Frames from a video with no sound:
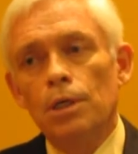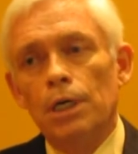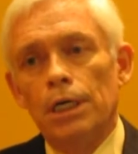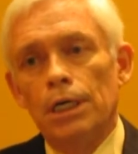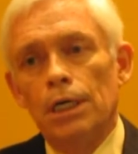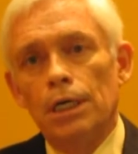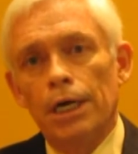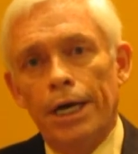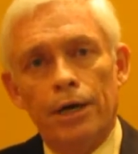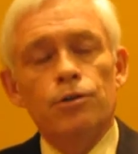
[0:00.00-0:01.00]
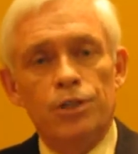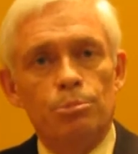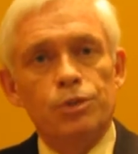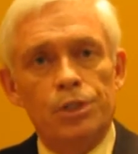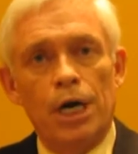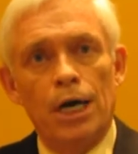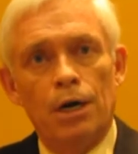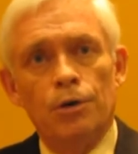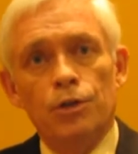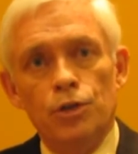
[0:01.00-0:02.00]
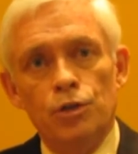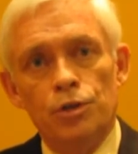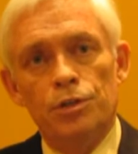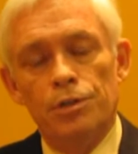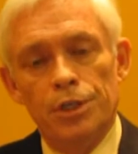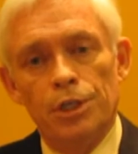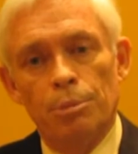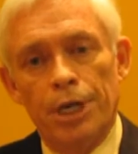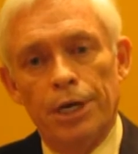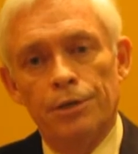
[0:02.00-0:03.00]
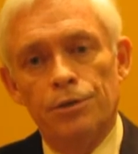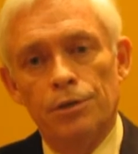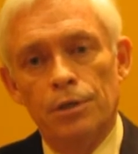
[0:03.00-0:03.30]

our tips are, you need to think about